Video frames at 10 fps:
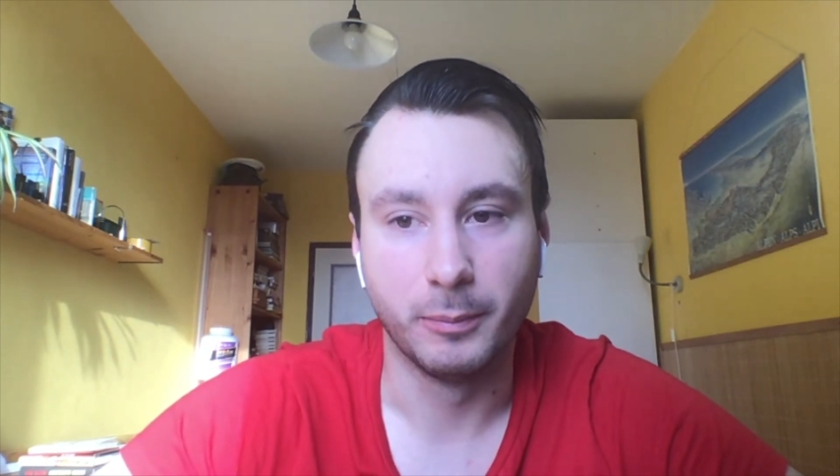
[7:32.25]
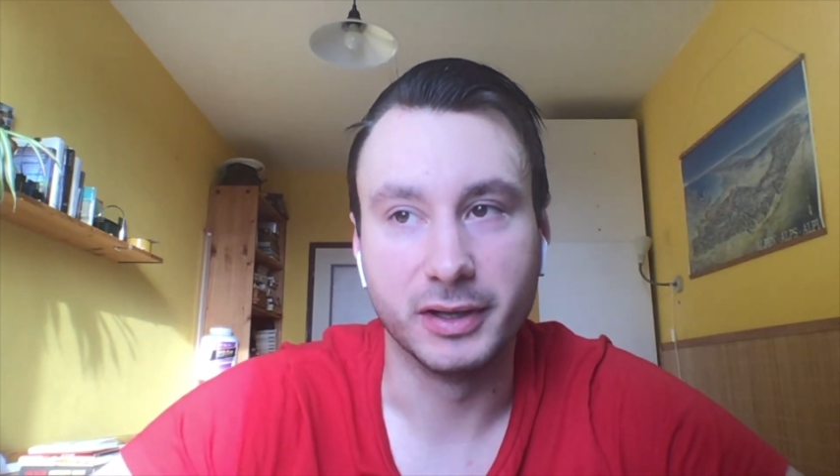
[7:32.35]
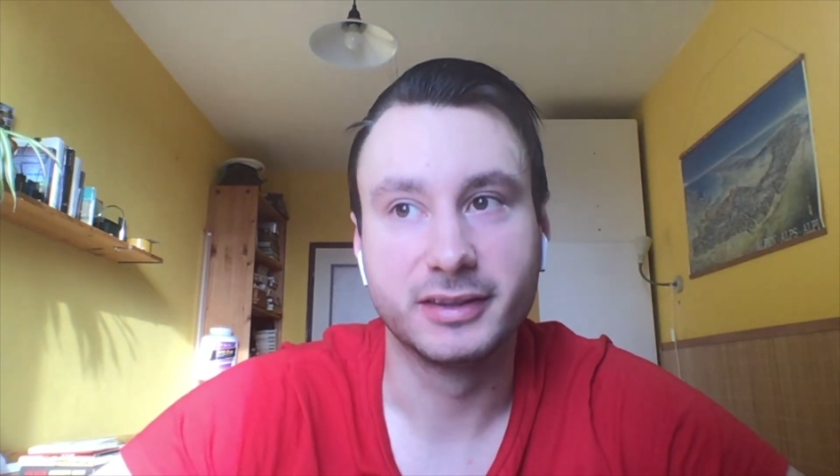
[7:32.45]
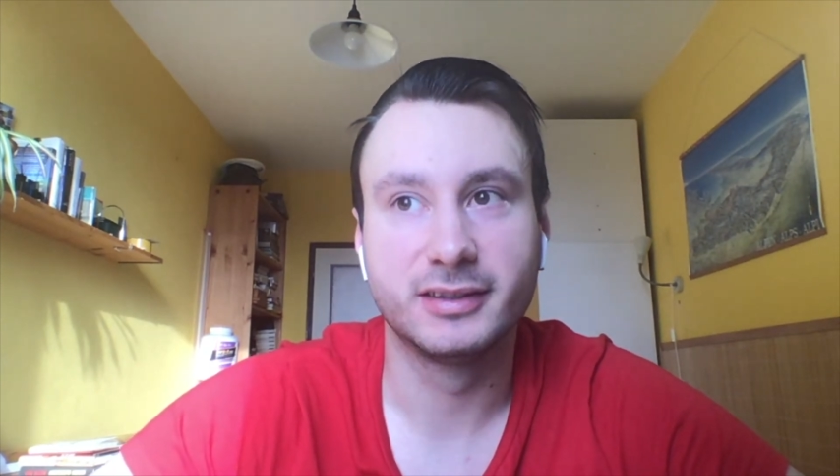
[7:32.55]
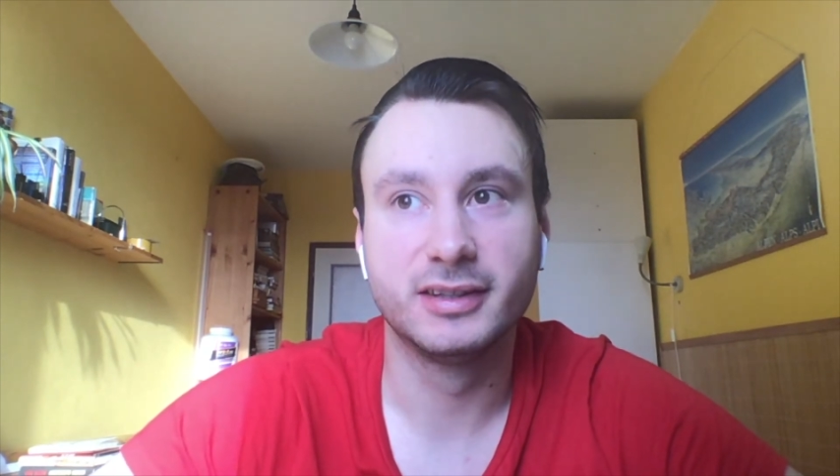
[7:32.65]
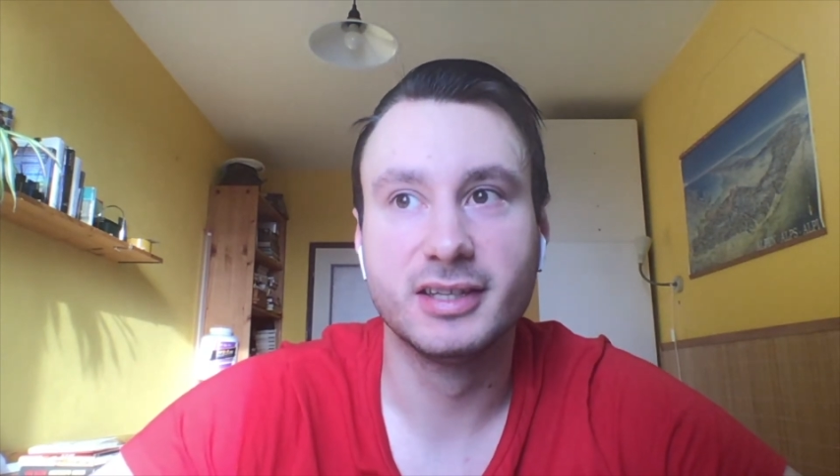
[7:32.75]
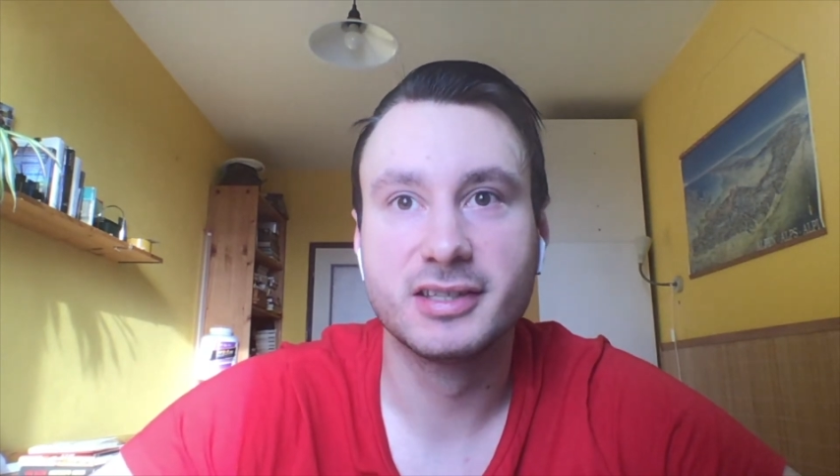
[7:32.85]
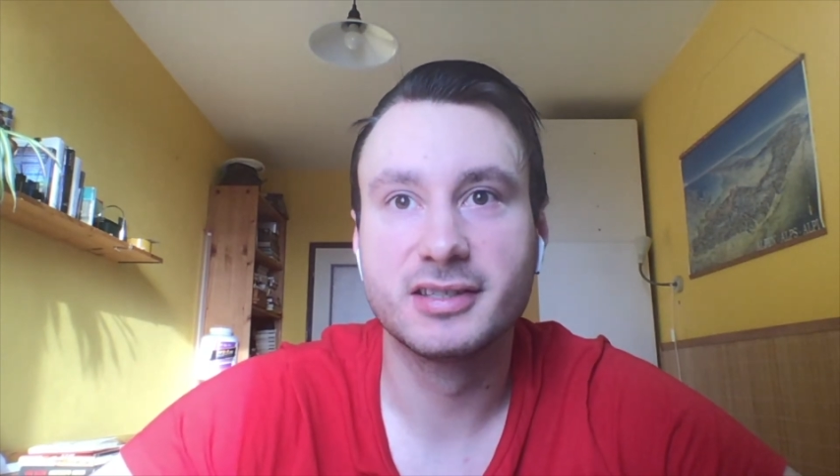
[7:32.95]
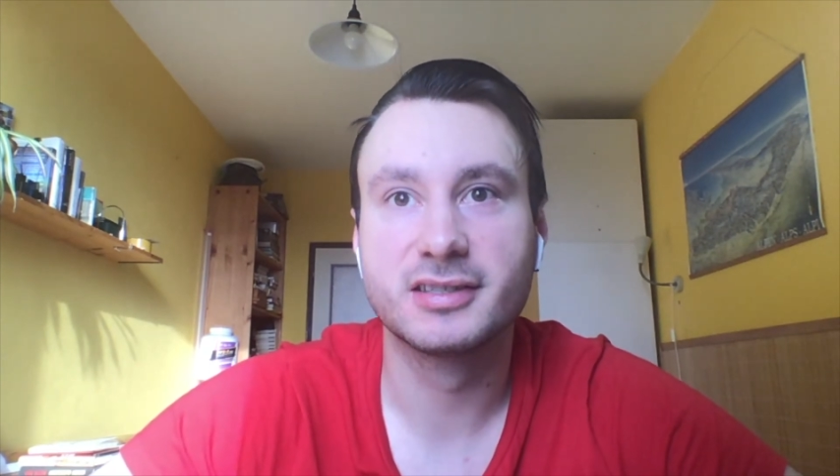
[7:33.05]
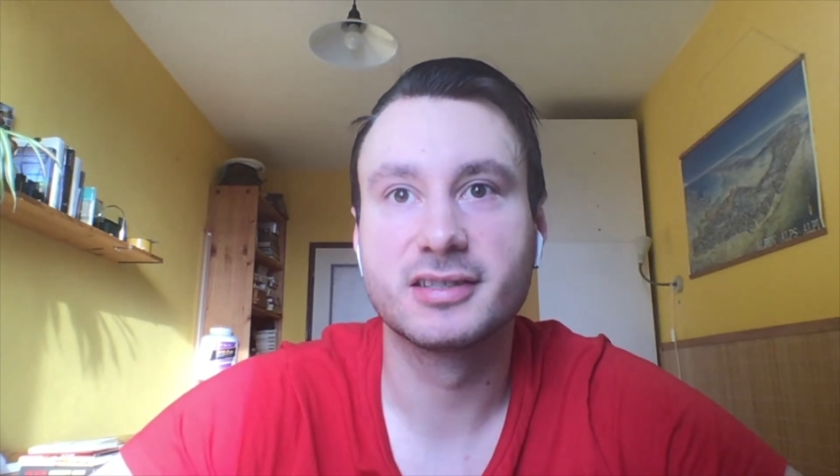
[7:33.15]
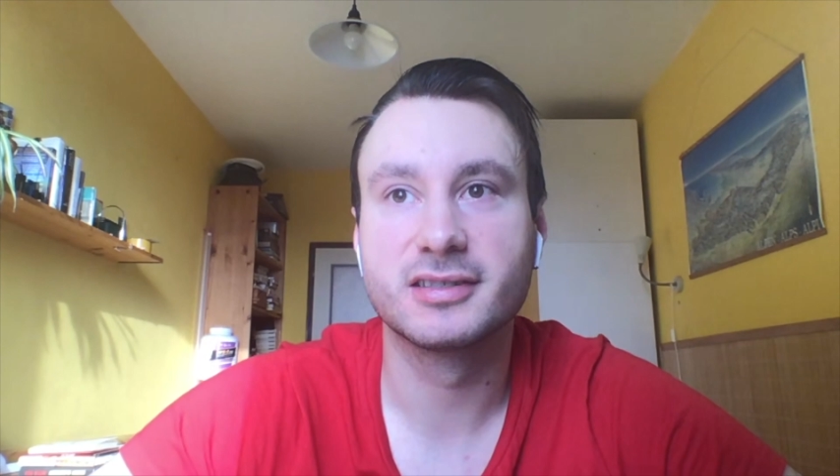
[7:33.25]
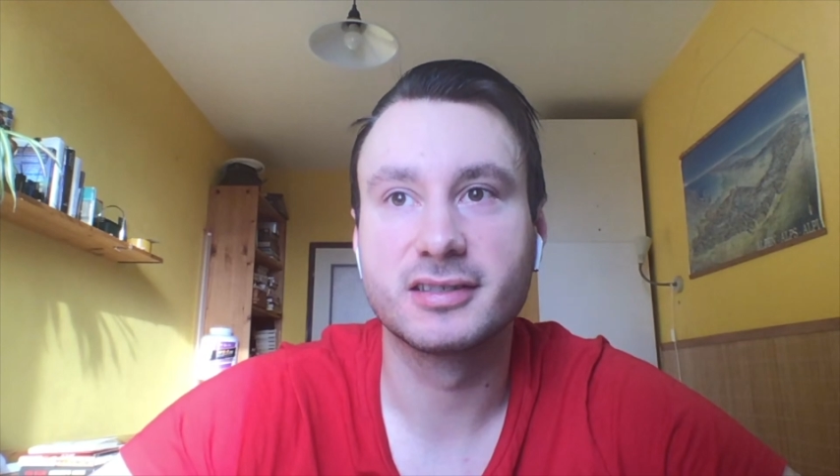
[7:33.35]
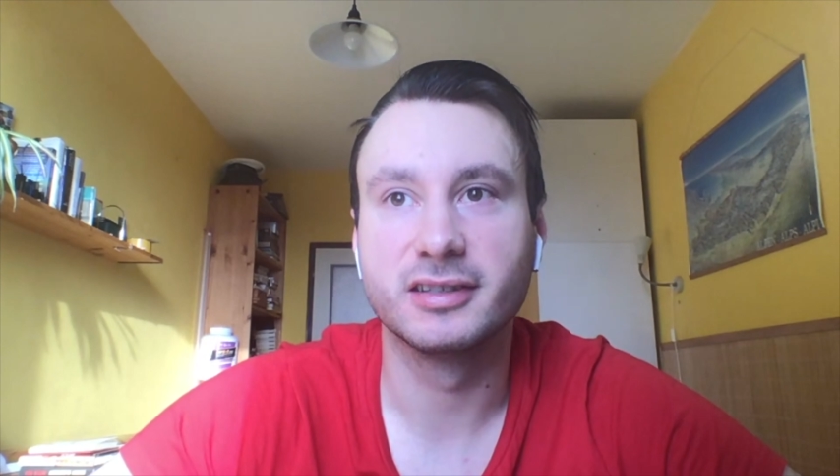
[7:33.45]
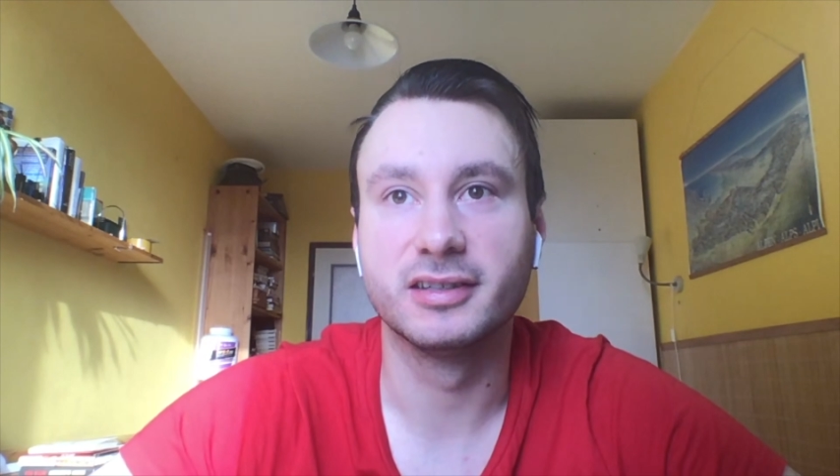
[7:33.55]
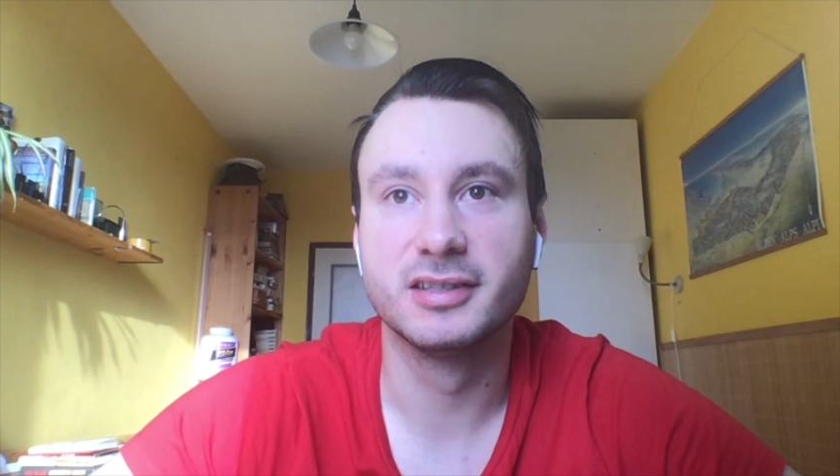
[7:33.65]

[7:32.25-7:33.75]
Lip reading: but this